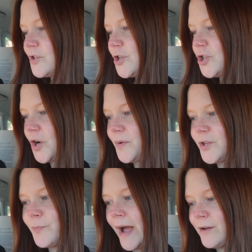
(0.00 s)
just
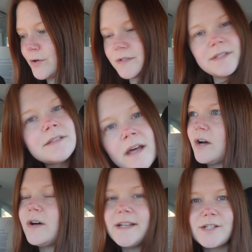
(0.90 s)
showing you Michael's.
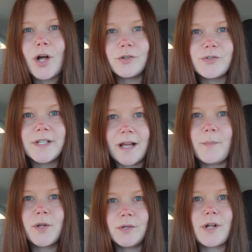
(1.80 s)
I'll head to Dollar Tree. I'm
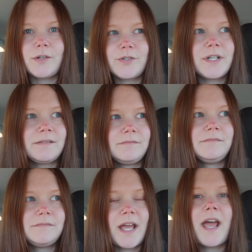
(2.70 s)
gonna go to Dollar Tree.
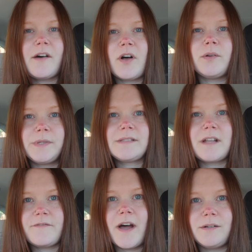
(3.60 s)
They have Halloween
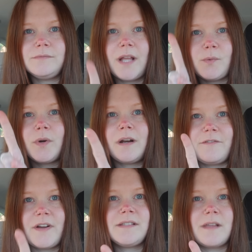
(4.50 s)
stuff out and we're
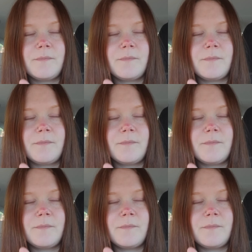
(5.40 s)
gonna find